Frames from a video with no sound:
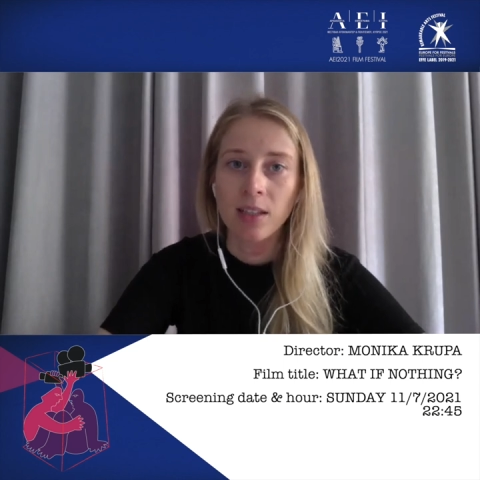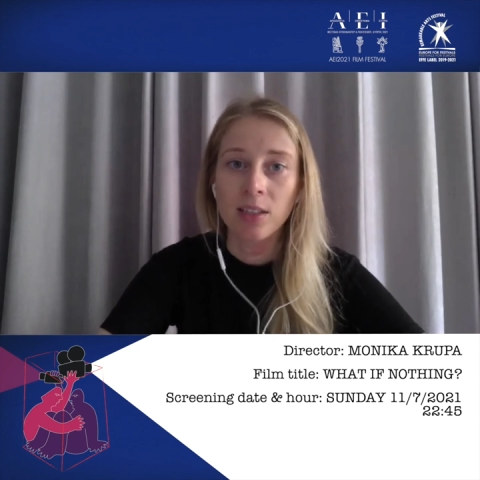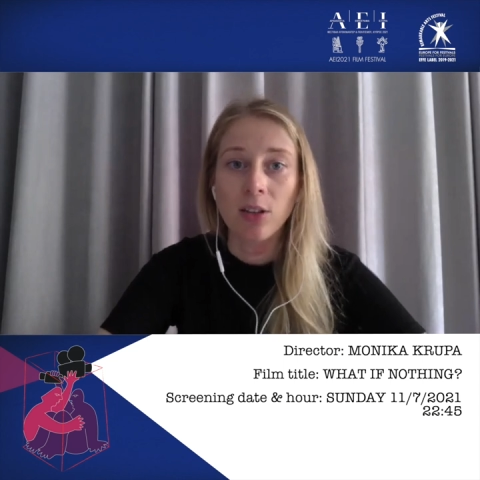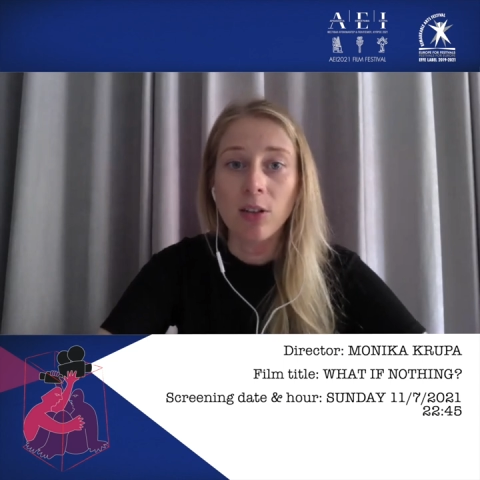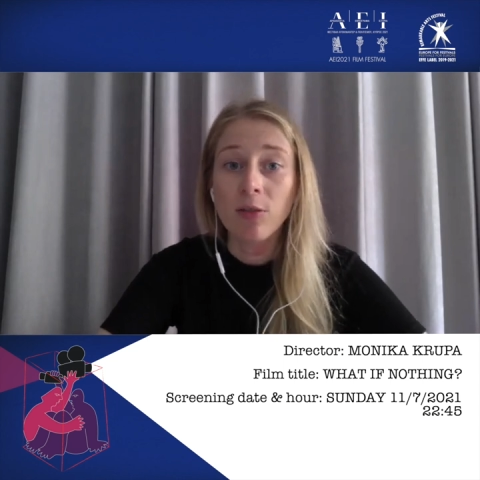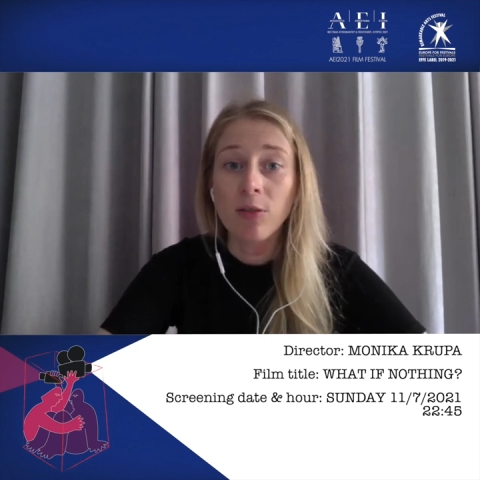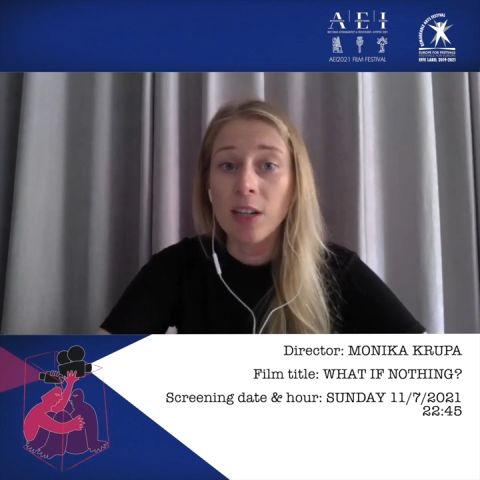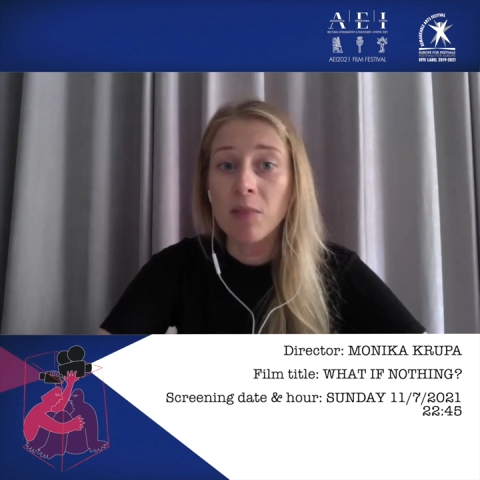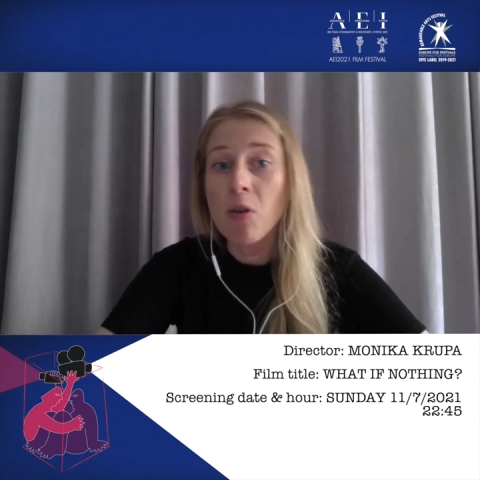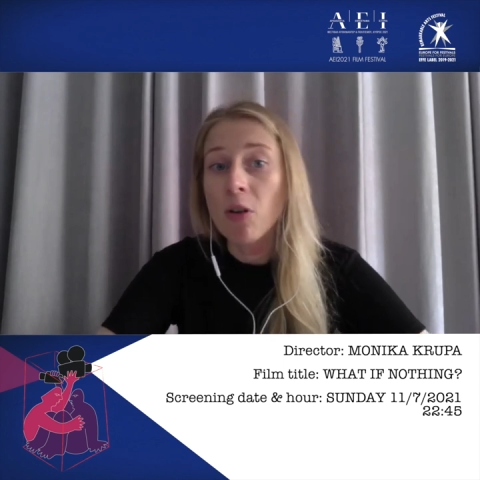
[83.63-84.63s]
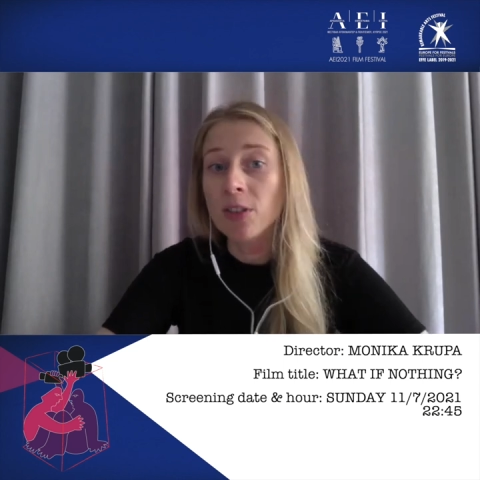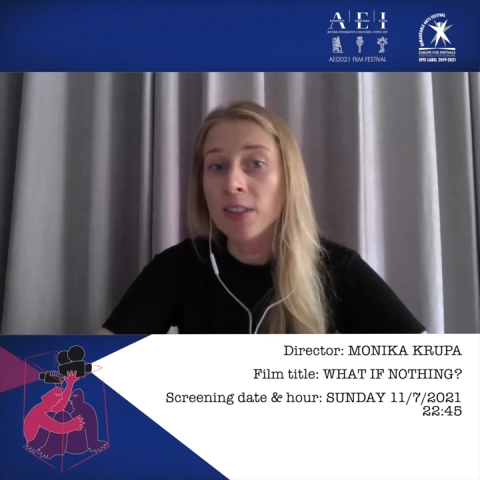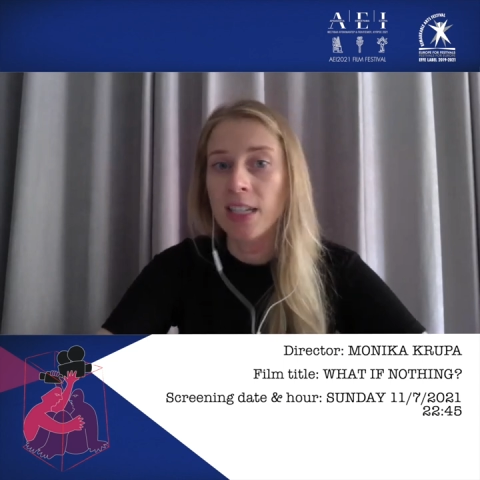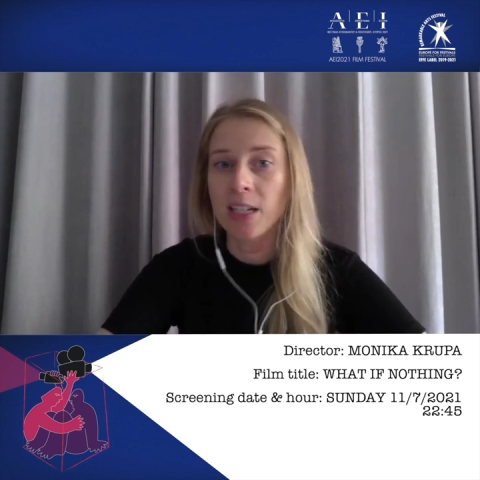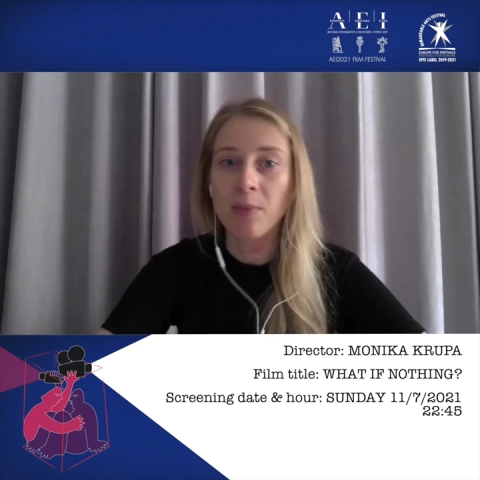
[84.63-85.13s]
solve the
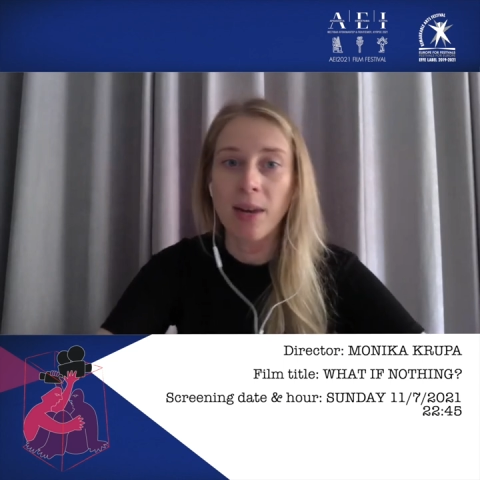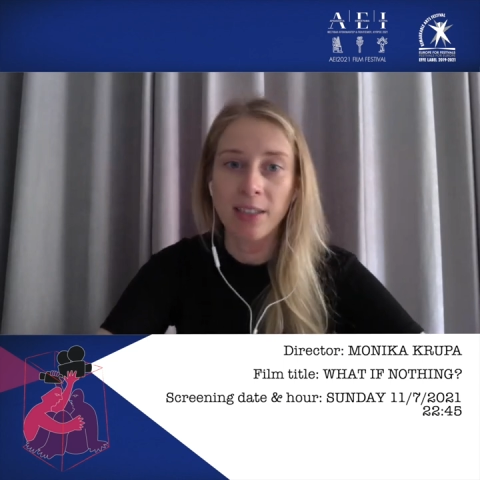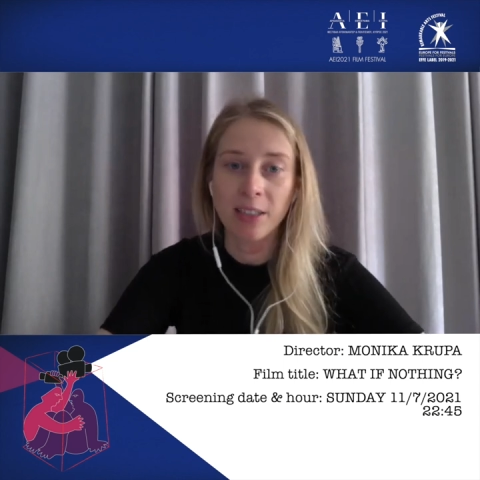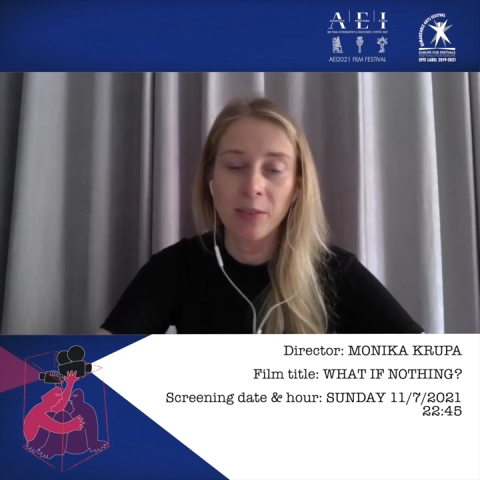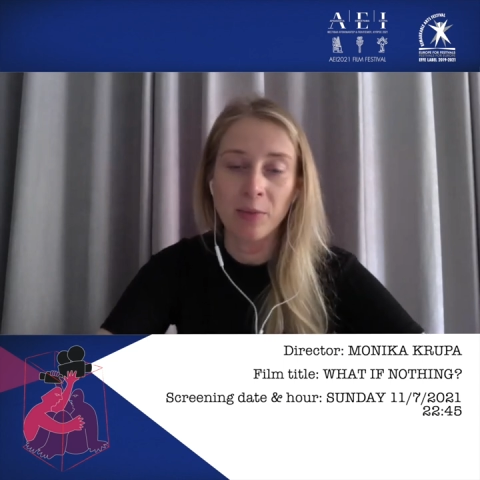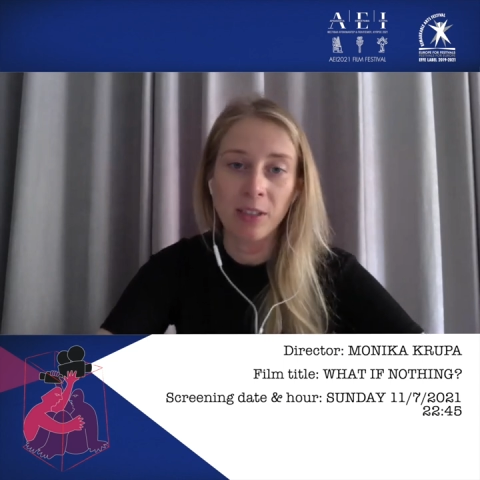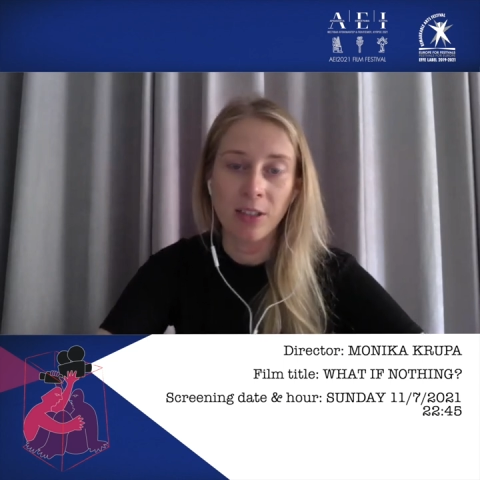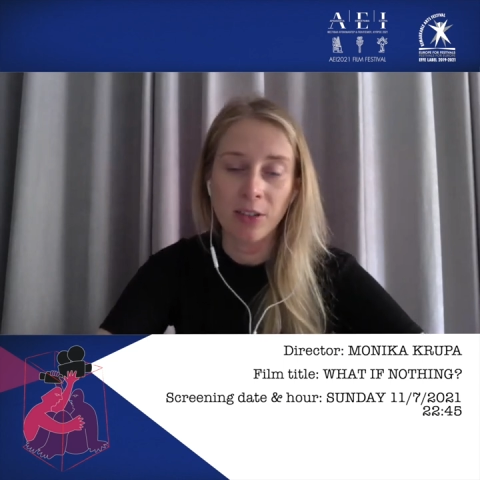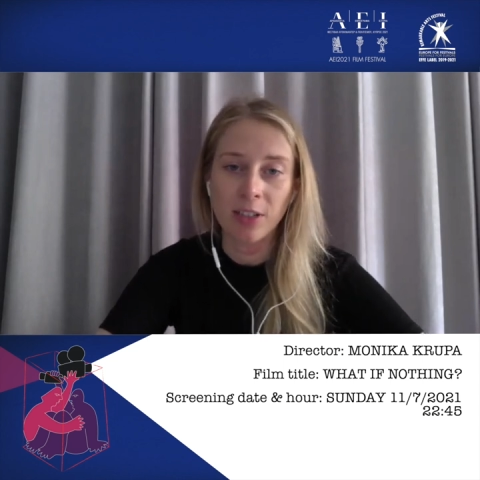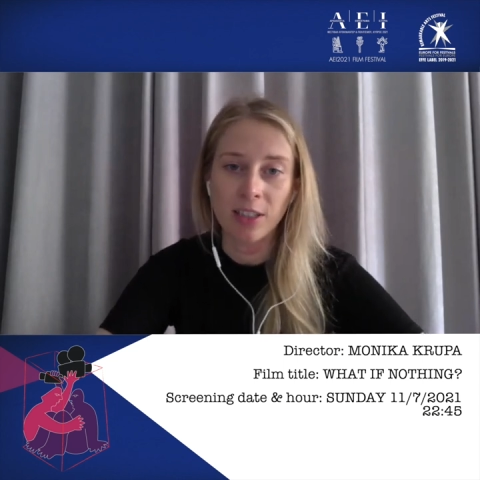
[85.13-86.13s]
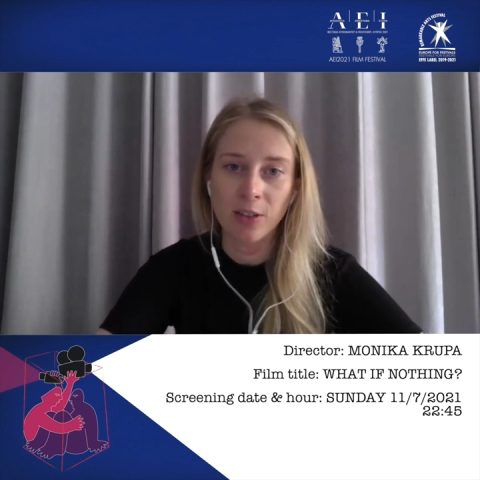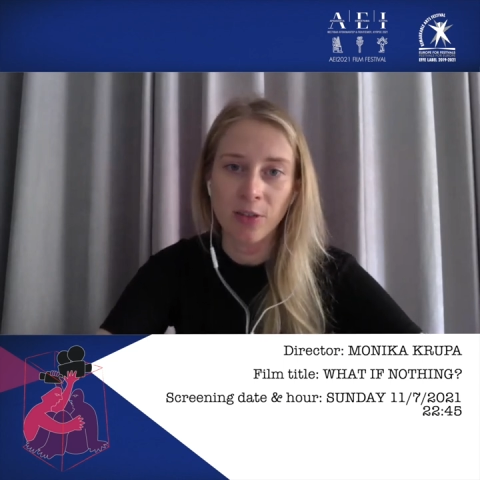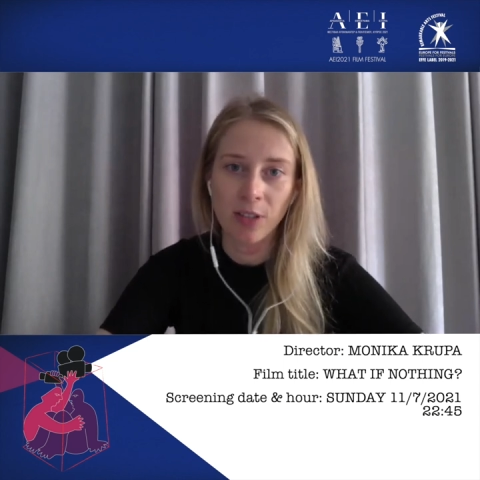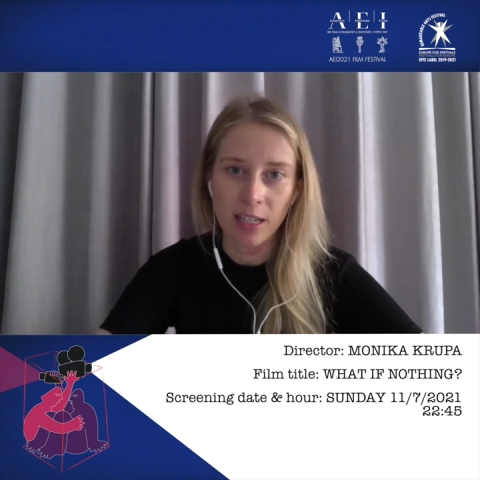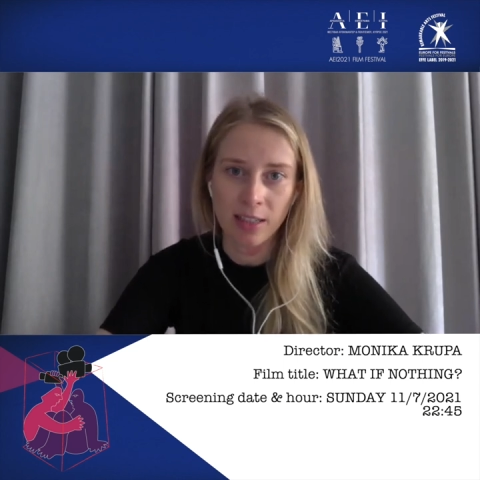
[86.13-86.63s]
most enigmatic mysteries
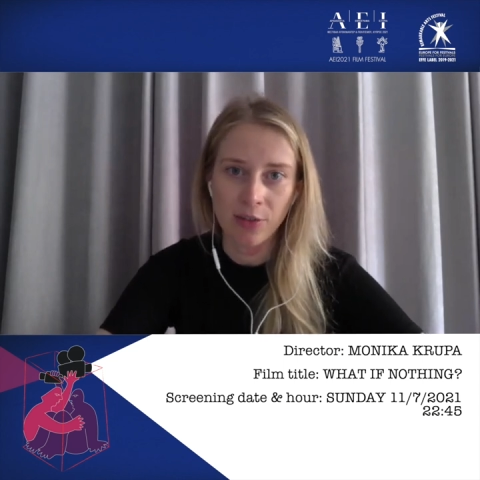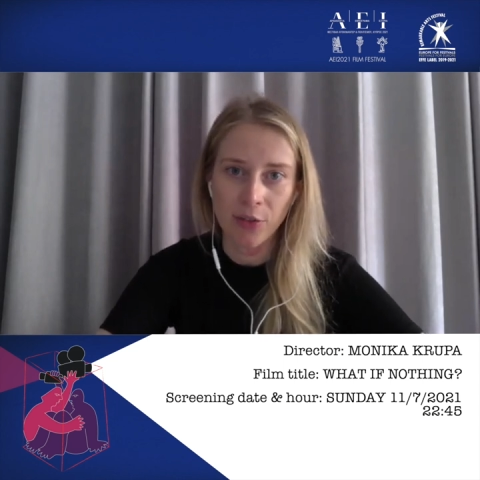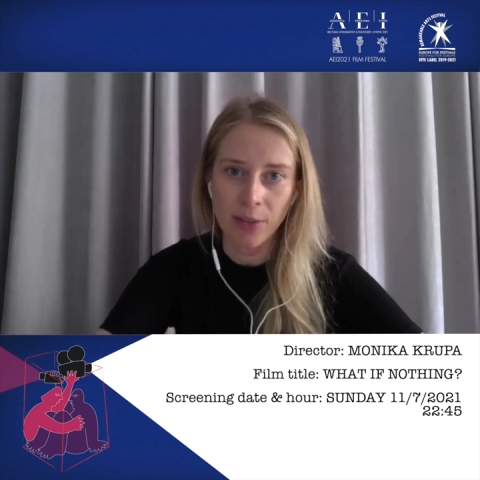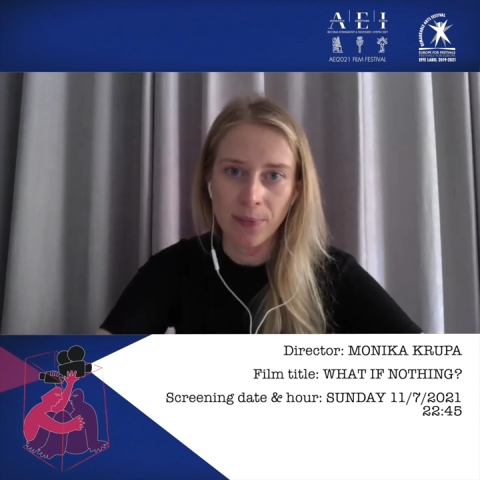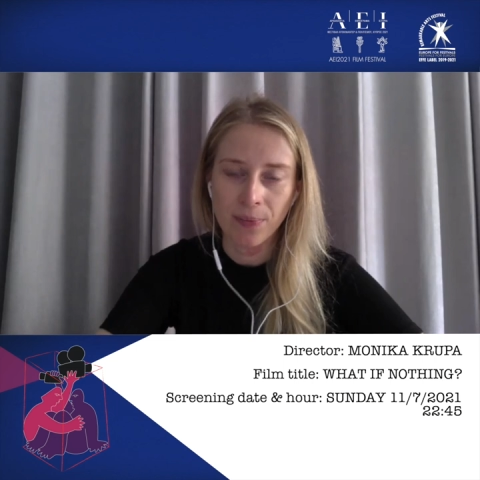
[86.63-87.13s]
of history.